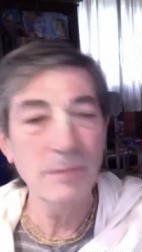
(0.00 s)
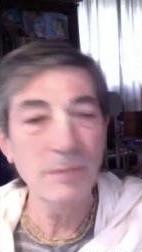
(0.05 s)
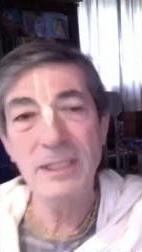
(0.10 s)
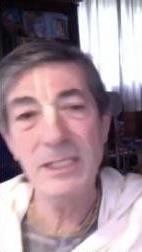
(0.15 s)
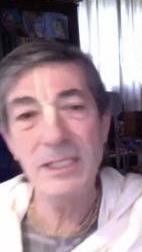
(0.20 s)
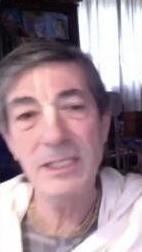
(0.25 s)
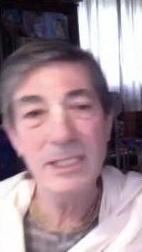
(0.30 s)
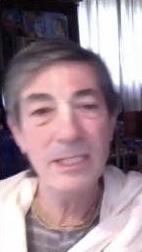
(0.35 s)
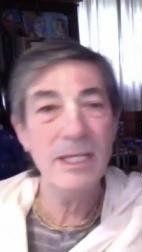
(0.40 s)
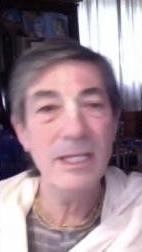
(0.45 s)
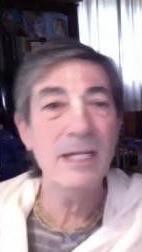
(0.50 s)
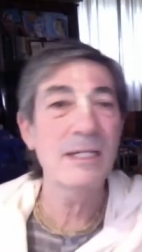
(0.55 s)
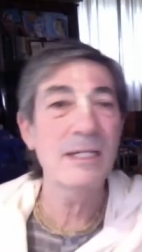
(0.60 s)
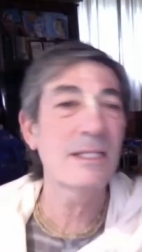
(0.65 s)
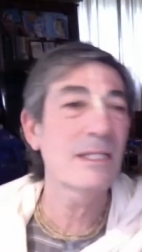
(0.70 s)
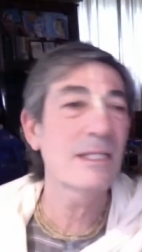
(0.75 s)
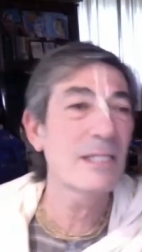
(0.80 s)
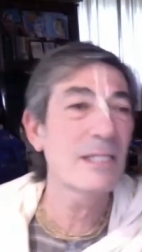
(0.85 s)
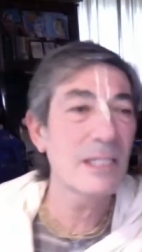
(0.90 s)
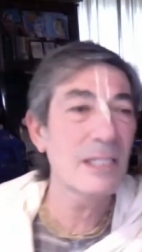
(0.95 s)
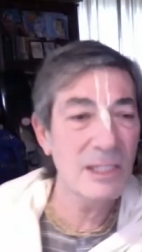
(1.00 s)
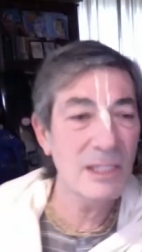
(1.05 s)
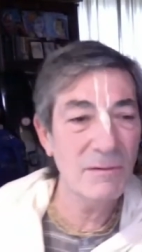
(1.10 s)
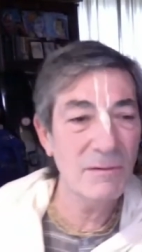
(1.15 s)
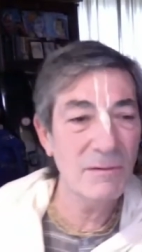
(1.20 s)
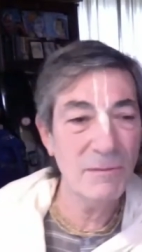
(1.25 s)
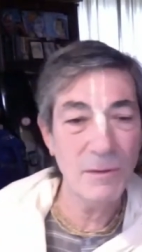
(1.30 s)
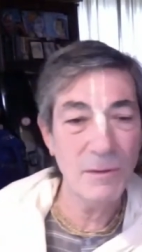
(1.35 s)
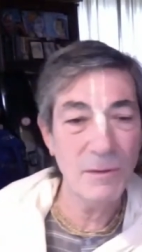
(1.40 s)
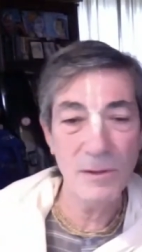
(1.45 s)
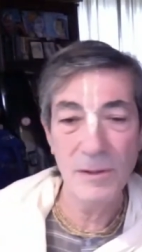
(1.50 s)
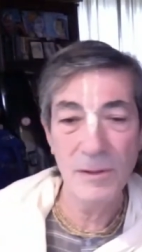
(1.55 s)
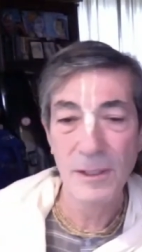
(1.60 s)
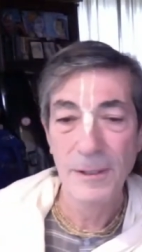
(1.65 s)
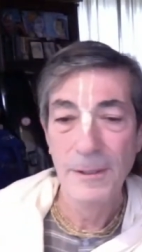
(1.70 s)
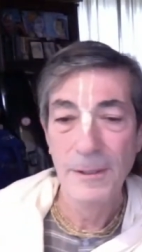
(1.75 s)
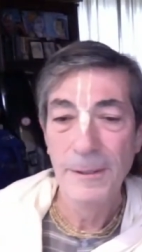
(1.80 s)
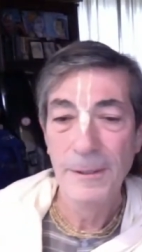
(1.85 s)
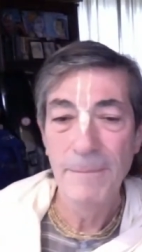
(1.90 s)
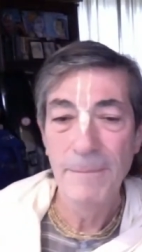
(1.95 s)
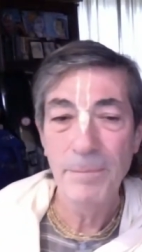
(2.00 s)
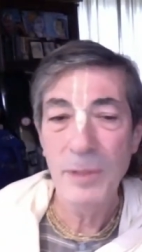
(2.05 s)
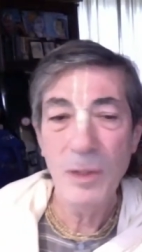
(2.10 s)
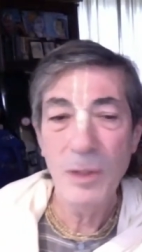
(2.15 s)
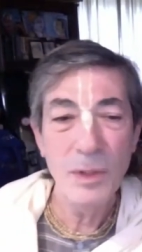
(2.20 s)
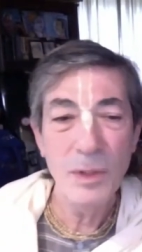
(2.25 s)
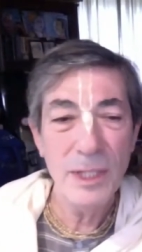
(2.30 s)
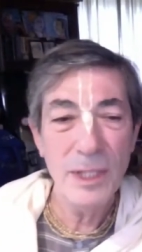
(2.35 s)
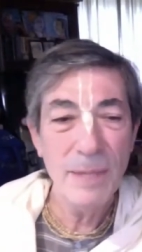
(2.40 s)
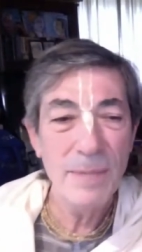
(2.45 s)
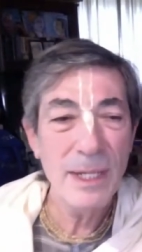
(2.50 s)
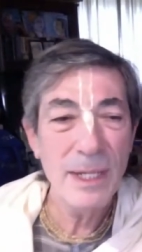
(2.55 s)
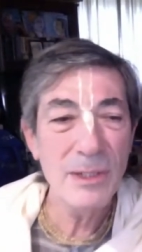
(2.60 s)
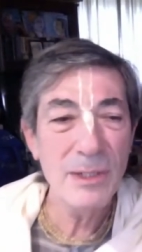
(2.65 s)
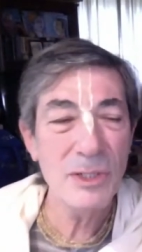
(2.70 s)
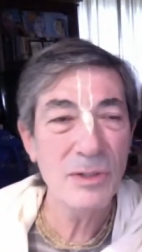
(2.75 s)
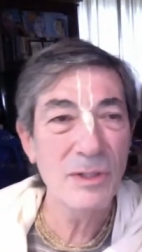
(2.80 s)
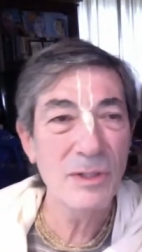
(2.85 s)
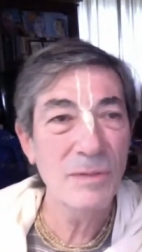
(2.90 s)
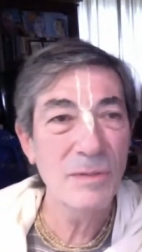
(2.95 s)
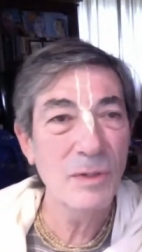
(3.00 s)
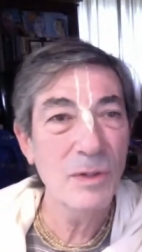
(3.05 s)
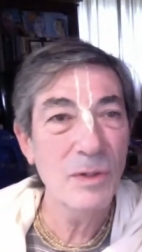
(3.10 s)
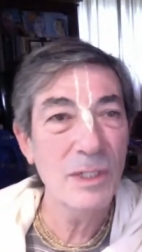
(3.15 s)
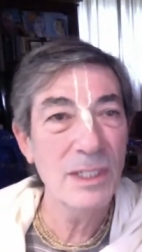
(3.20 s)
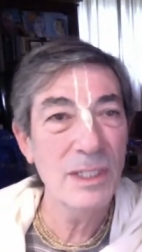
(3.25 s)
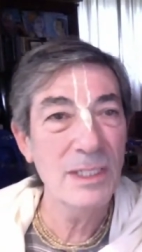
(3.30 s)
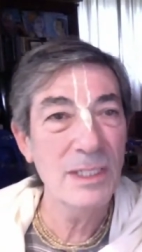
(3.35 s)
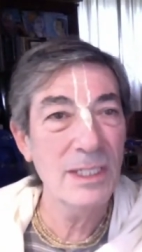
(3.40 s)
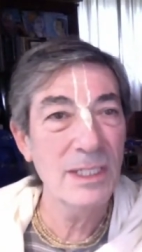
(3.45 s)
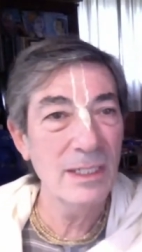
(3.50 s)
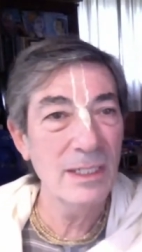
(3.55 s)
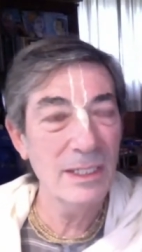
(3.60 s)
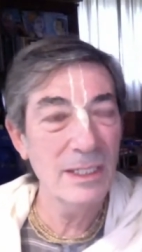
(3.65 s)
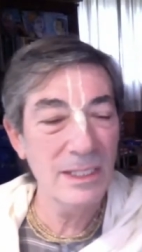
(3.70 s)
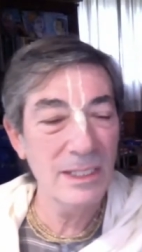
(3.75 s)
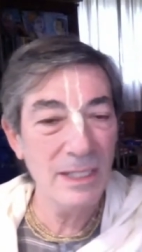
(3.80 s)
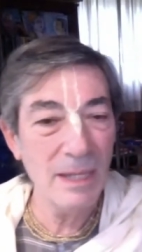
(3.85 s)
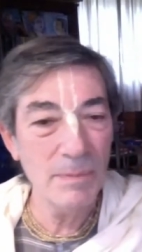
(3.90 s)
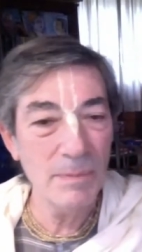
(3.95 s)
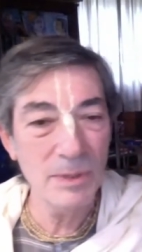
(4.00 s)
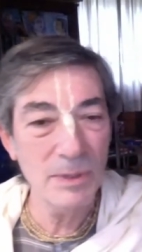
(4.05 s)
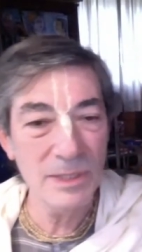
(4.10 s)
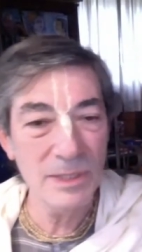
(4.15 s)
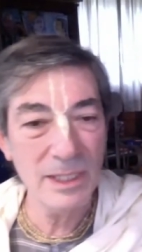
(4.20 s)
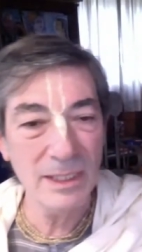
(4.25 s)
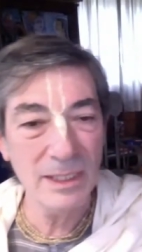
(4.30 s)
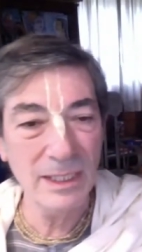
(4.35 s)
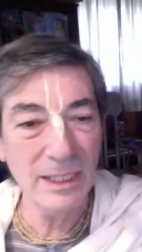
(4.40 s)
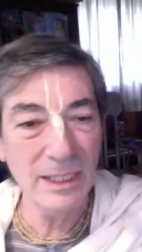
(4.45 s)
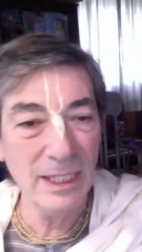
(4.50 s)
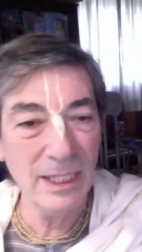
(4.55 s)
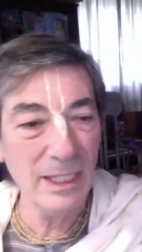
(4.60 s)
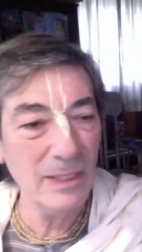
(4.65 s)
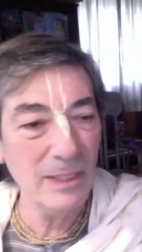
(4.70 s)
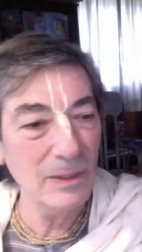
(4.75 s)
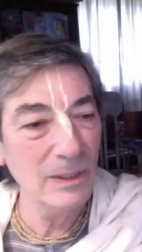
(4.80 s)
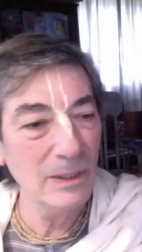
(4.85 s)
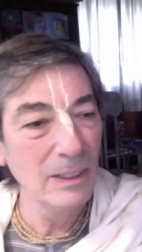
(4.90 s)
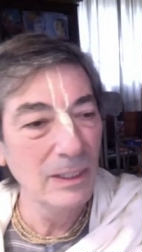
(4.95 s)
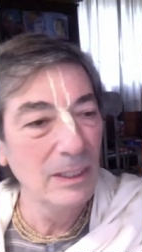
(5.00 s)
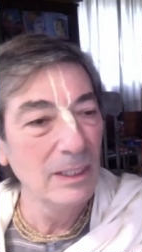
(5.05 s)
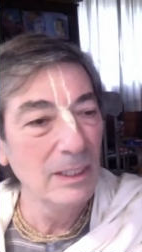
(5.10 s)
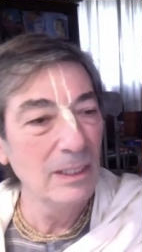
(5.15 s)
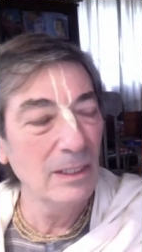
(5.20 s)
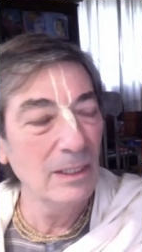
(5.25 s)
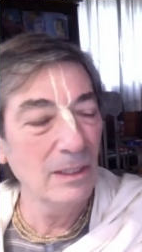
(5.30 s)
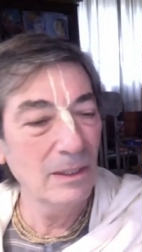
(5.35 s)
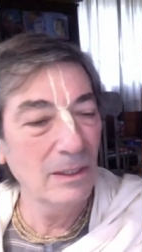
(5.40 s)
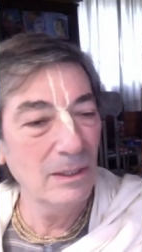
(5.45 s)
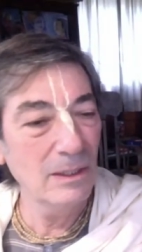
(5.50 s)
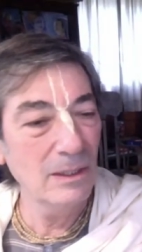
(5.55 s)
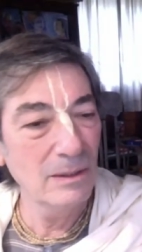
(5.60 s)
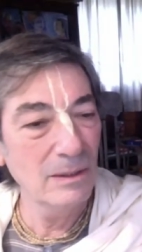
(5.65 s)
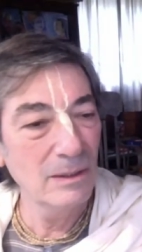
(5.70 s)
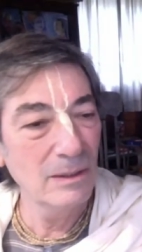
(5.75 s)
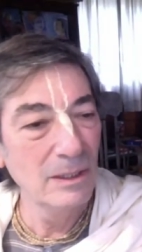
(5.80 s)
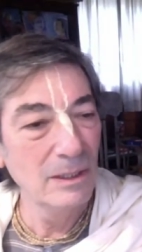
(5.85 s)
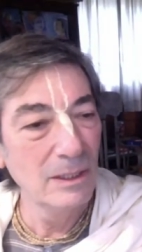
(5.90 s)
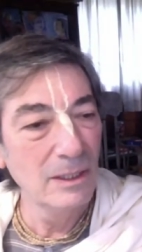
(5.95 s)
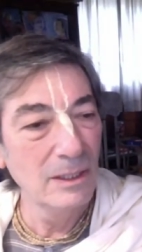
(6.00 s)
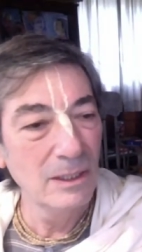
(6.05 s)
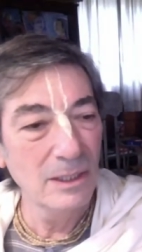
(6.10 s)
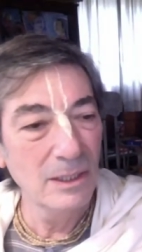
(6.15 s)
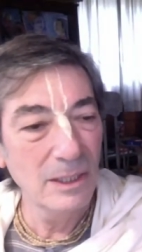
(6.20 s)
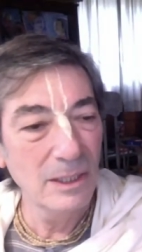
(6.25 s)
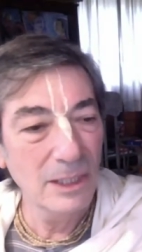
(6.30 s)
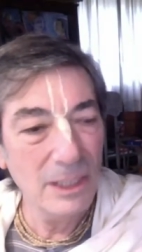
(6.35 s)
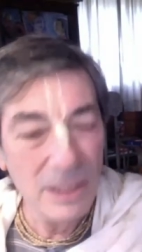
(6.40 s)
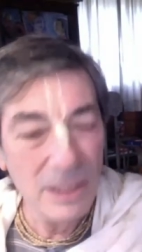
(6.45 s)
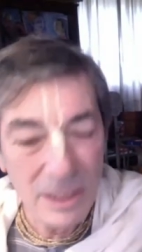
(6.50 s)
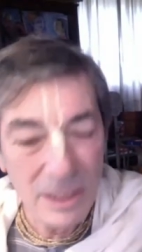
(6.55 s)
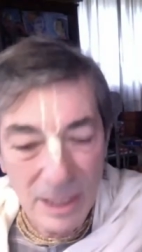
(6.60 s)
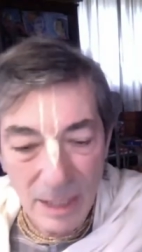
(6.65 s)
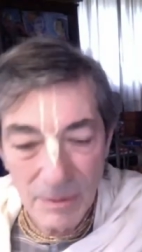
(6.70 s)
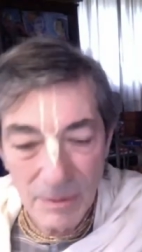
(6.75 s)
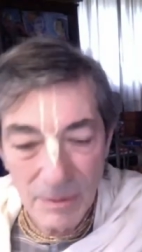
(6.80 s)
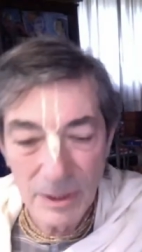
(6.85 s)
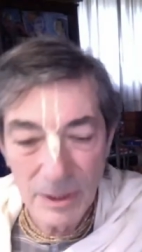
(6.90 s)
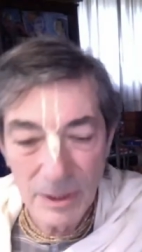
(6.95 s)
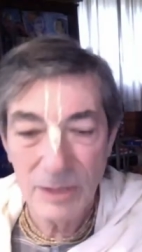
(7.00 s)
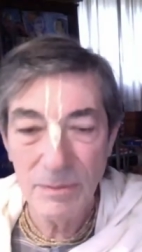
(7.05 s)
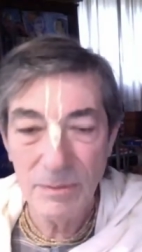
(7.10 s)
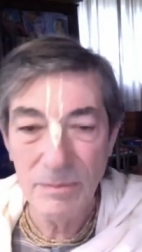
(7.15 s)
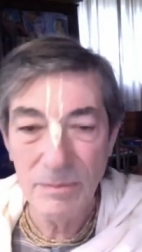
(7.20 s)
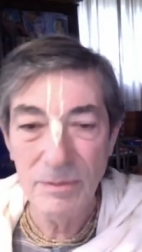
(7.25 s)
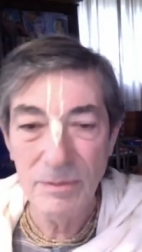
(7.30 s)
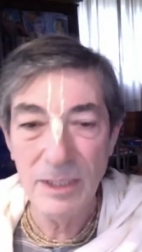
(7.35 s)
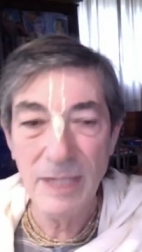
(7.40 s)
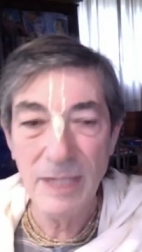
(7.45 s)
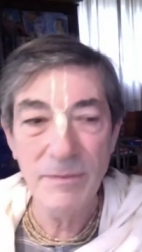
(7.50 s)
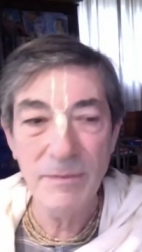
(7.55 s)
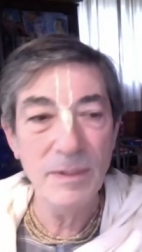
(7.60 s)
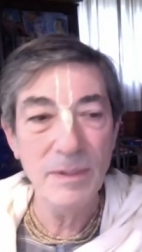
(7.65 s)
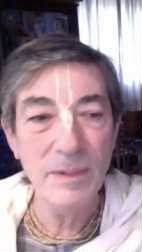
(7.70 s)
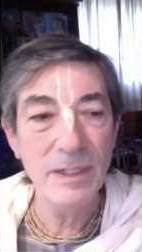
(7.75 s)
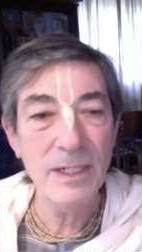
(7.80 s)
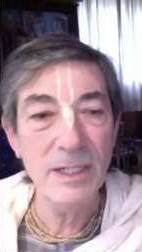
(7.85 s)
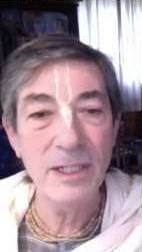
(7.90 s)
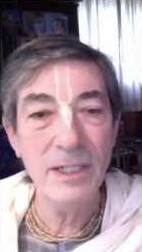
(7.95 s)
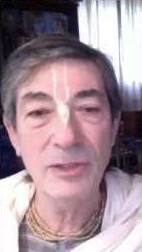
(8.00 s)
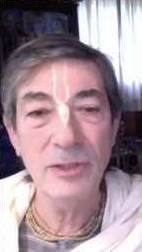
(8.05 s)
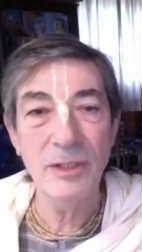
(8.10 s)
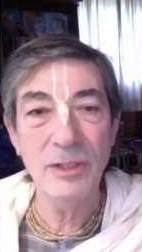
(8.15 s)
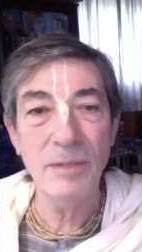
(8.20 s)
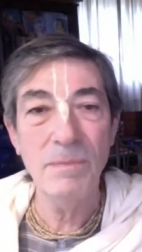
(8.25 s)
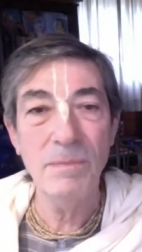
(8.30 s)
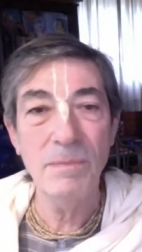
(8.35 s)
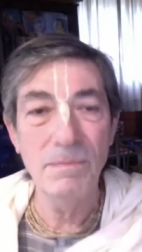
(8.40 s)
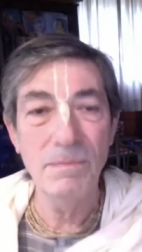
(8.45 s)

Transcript: Bhaktisiddhanta 64, all the amount of devotees that disciples that he gathered, uh, he established Daiva Varnashrama.